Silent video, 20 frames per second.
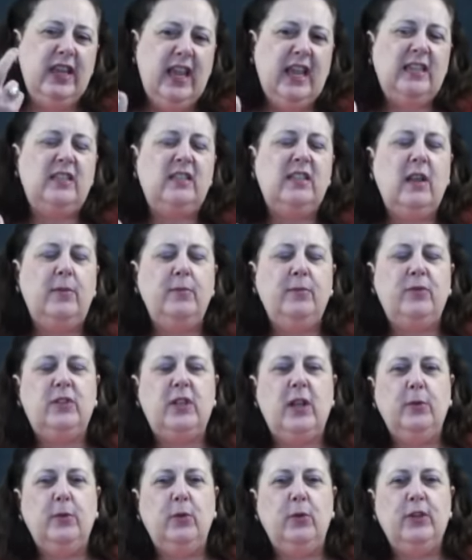Yes, some
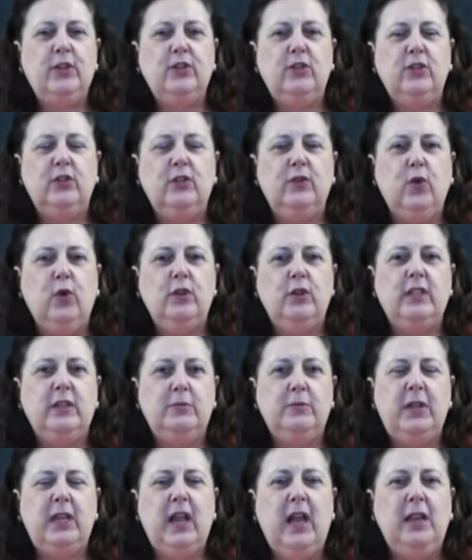some originals, of course,
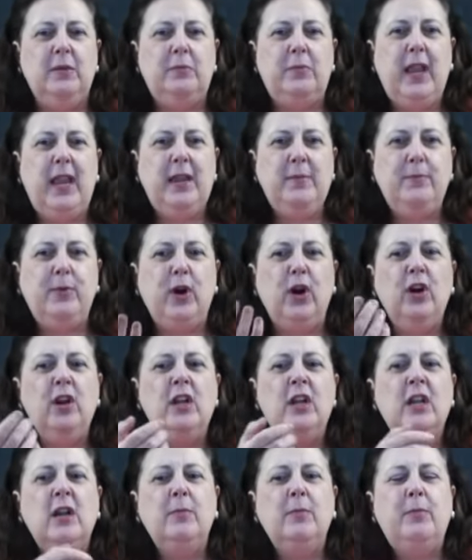can be on
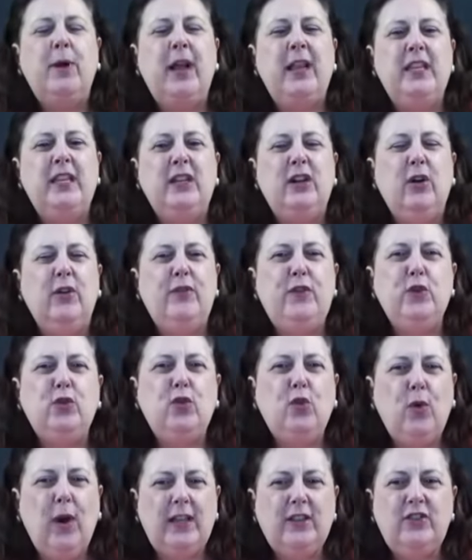paper, but you know, if you
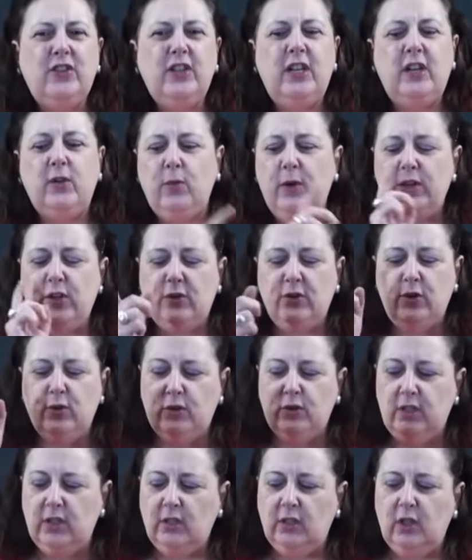question it when you
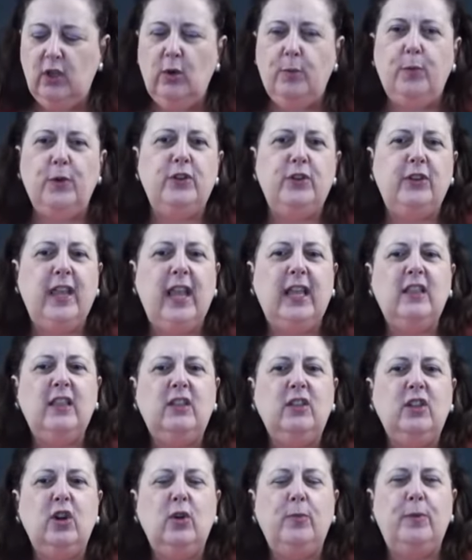use the loupe, when you get
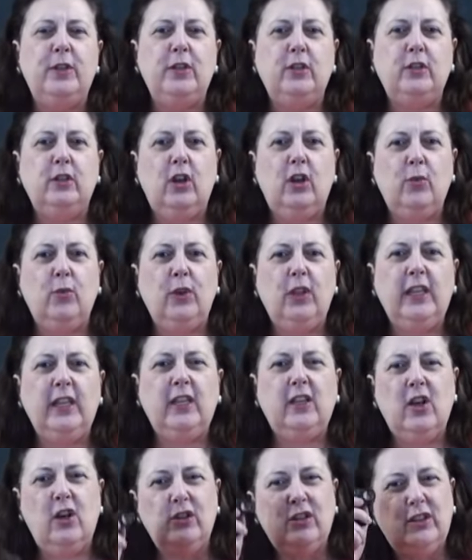the loupe and you look
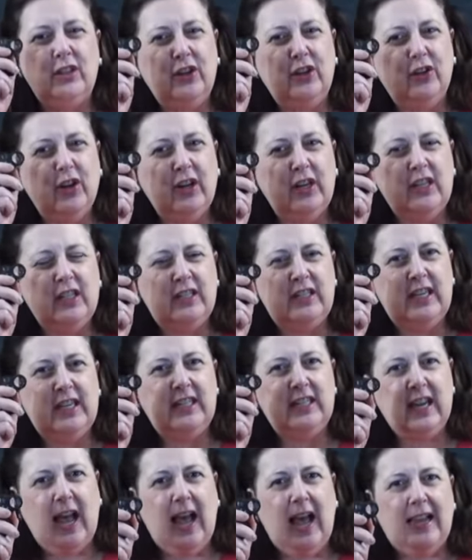really closely, you're going to
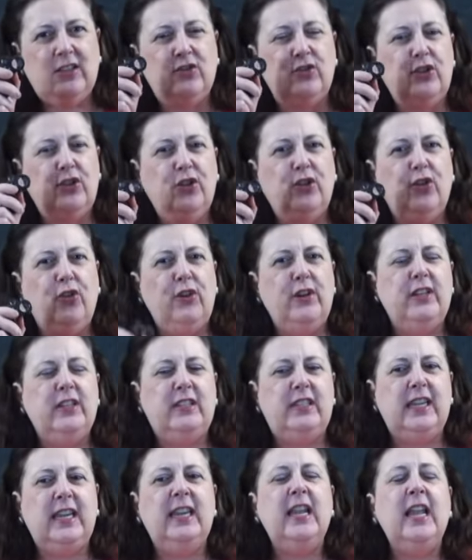see dots or you're going to
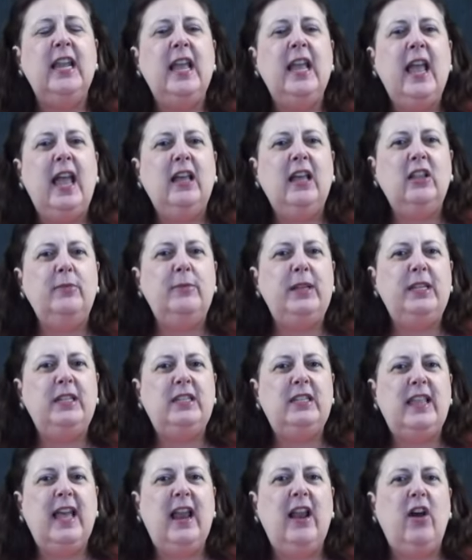see
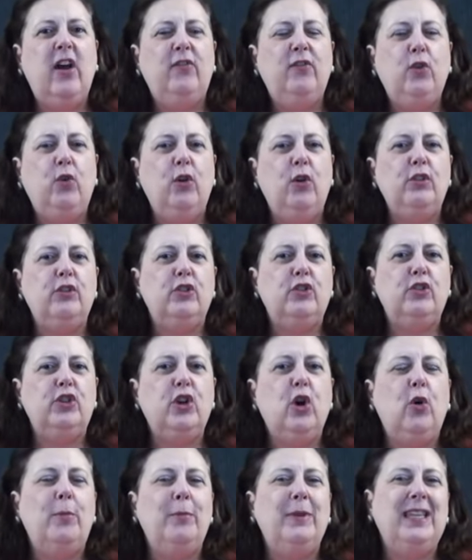elements that, of course,
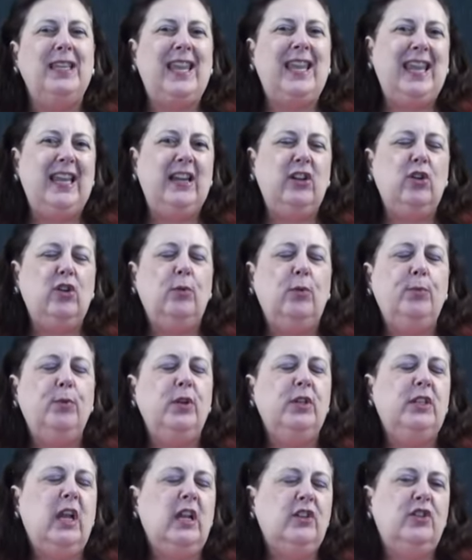show a mechanical
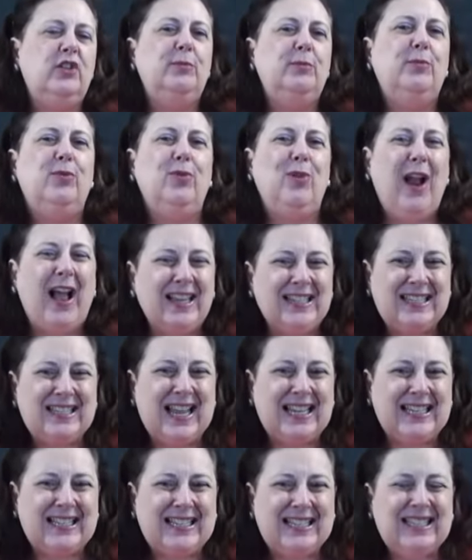production
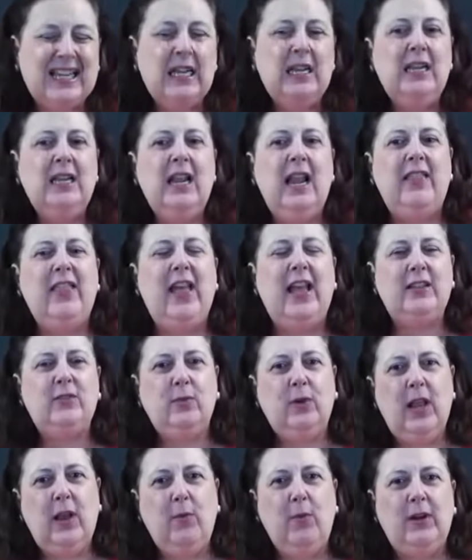process. And
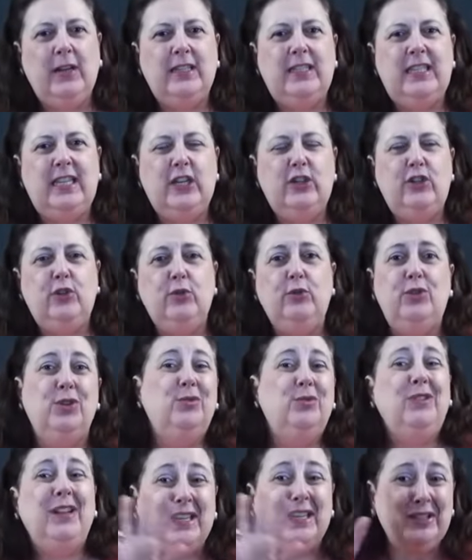that's what I want to teach you
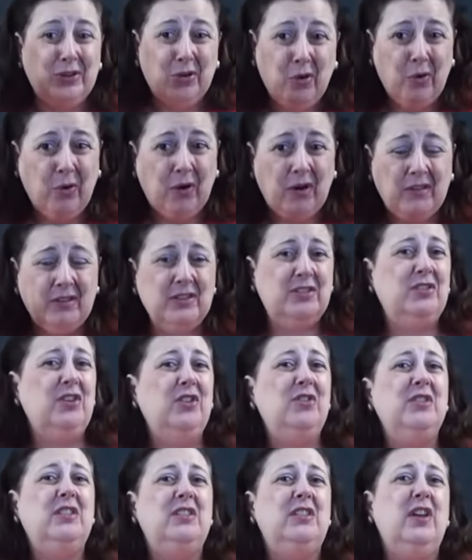to ignore. There's
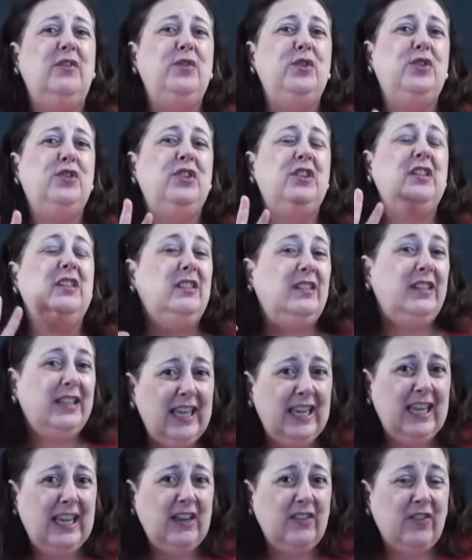certain stuff you should just
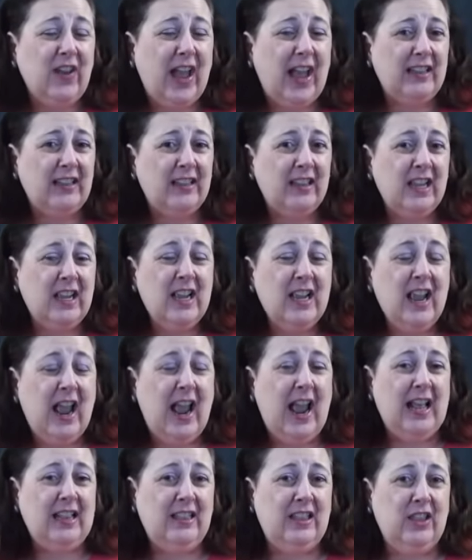leave at
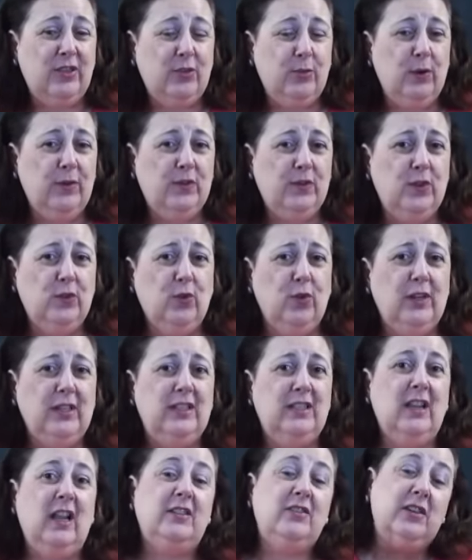at the thrift store
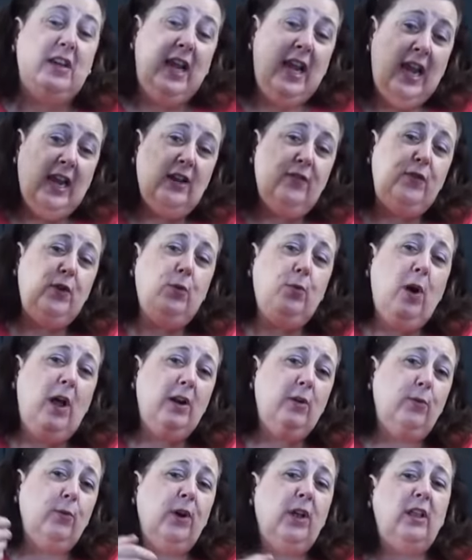and such. And if you
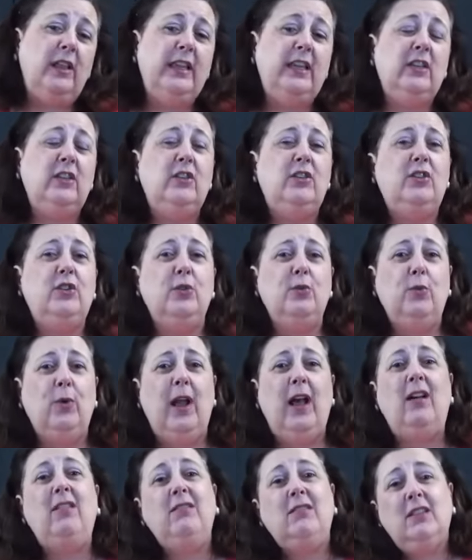want to really do
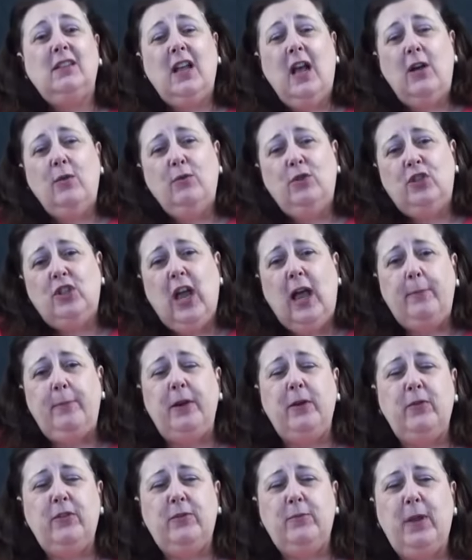well, come
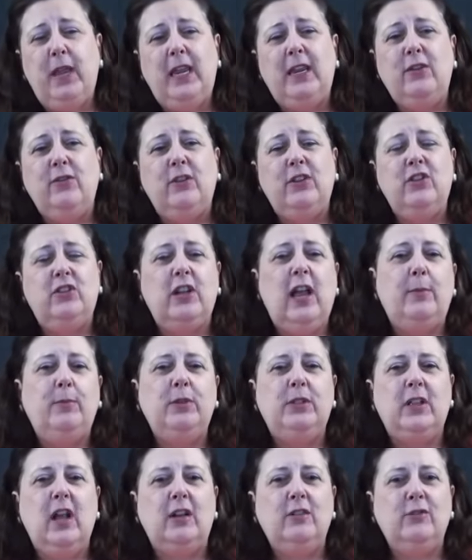shopping with me. You can shop
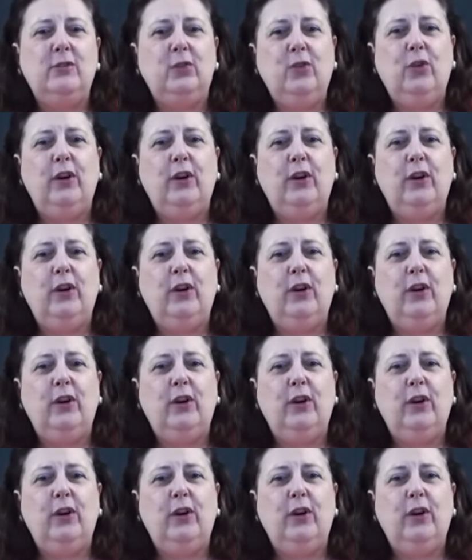with Dr.